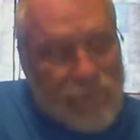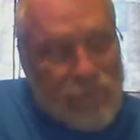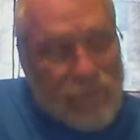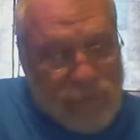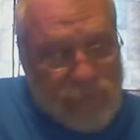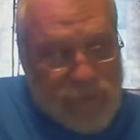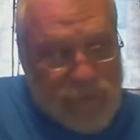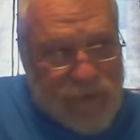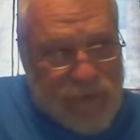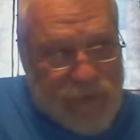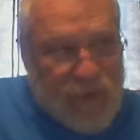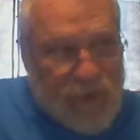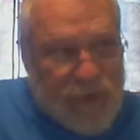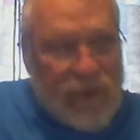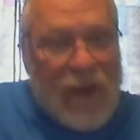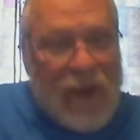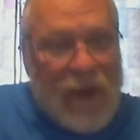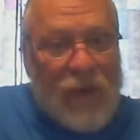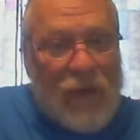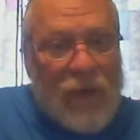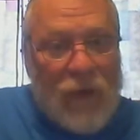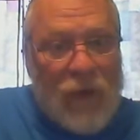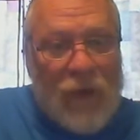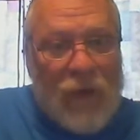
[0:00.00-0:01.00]
sitting
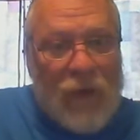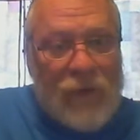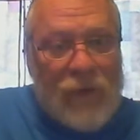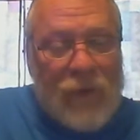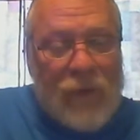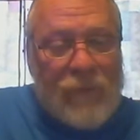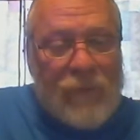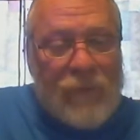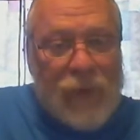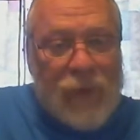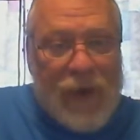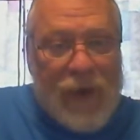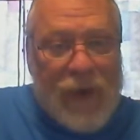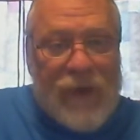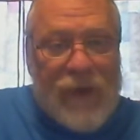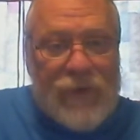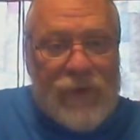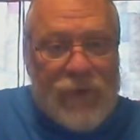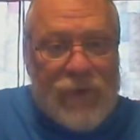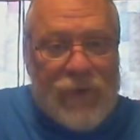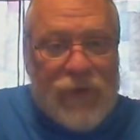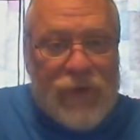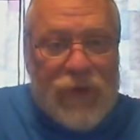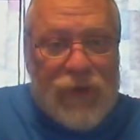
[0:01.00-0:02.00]
out on the plains
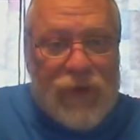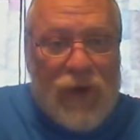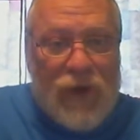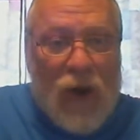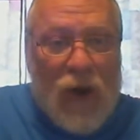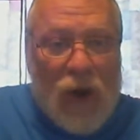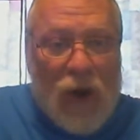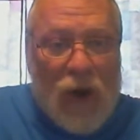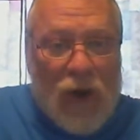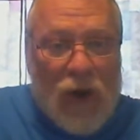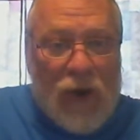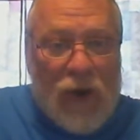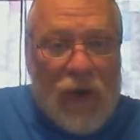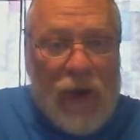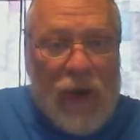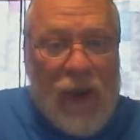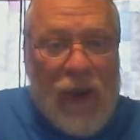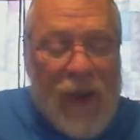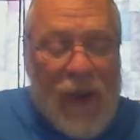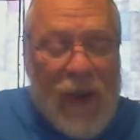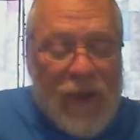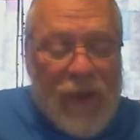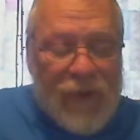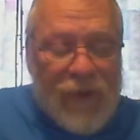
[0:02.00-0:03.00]
of Shinar.
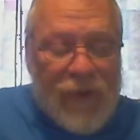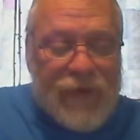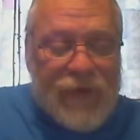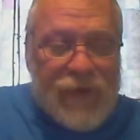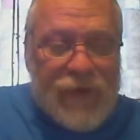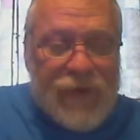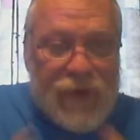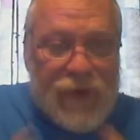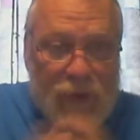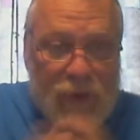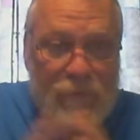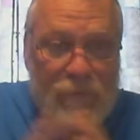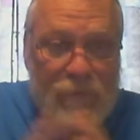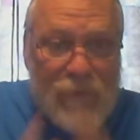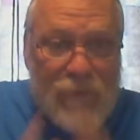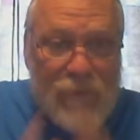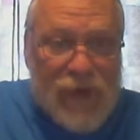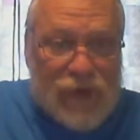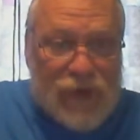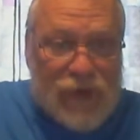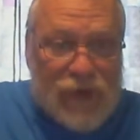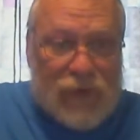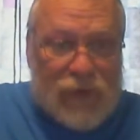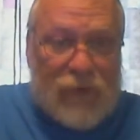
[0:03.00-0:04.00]
This is the
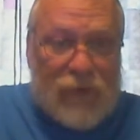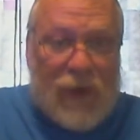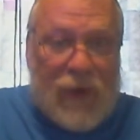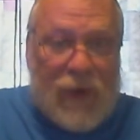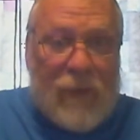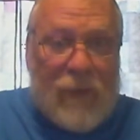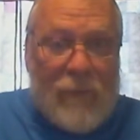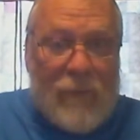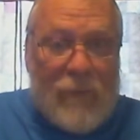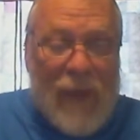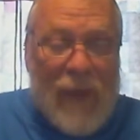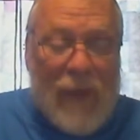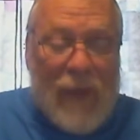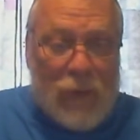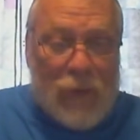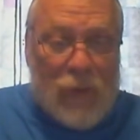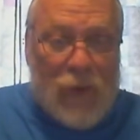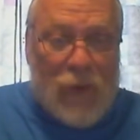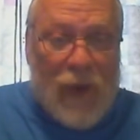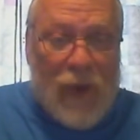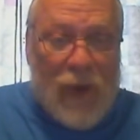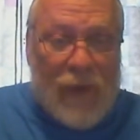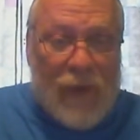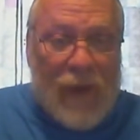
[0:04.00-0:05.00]
mystery
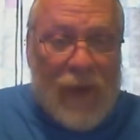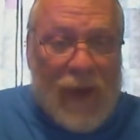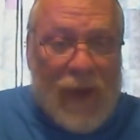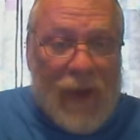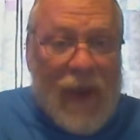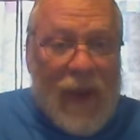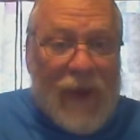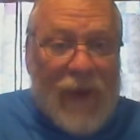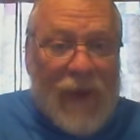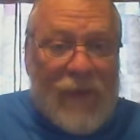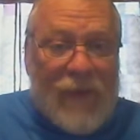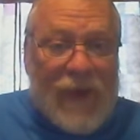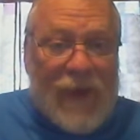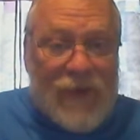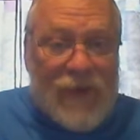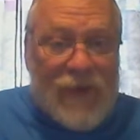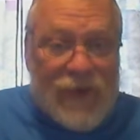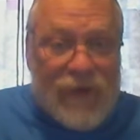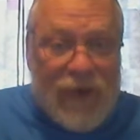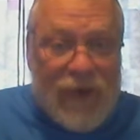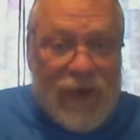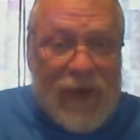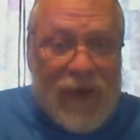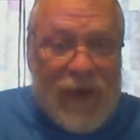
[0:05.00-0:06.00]
Babylon that is
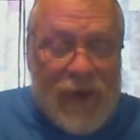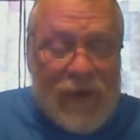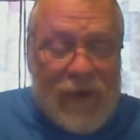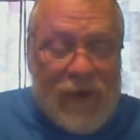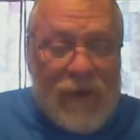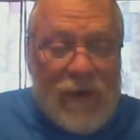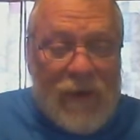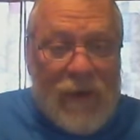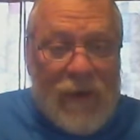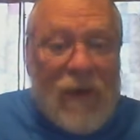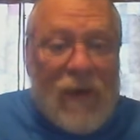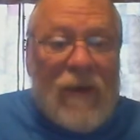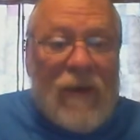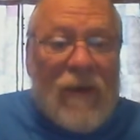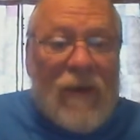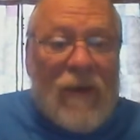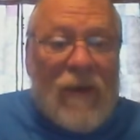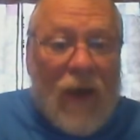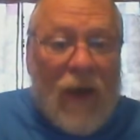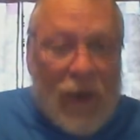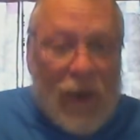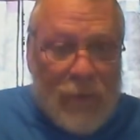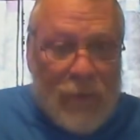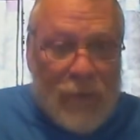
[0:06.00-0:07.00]
sitting
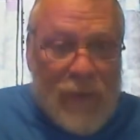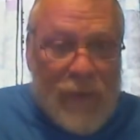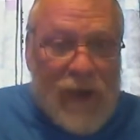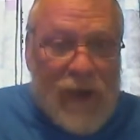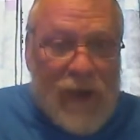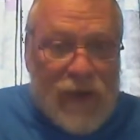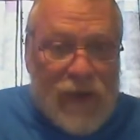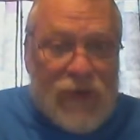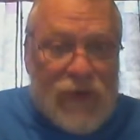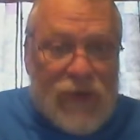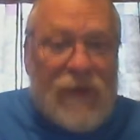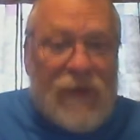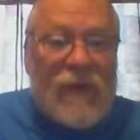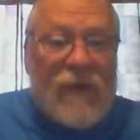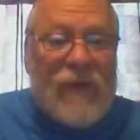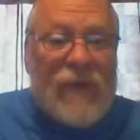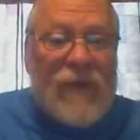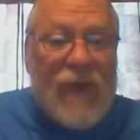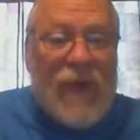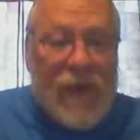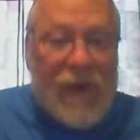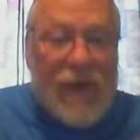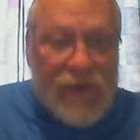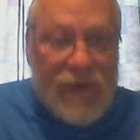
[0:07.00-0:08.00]
on a beast
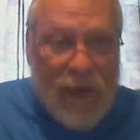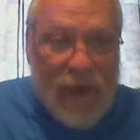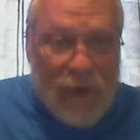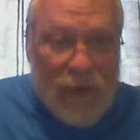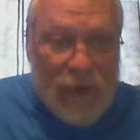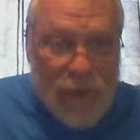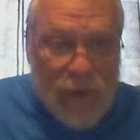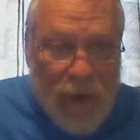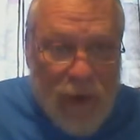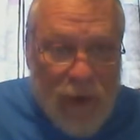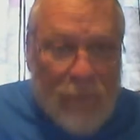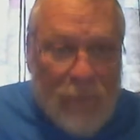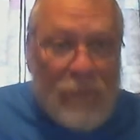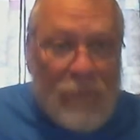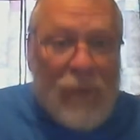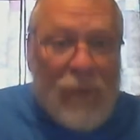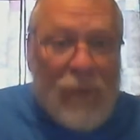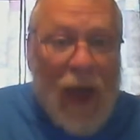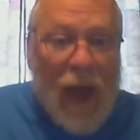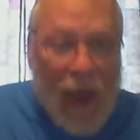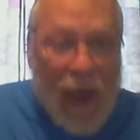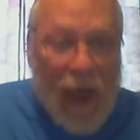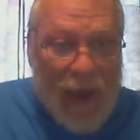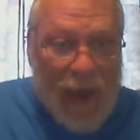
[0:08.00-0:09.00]
that is held up
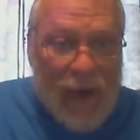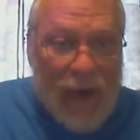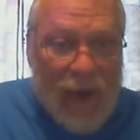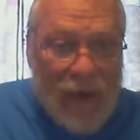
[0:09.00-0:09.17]
by,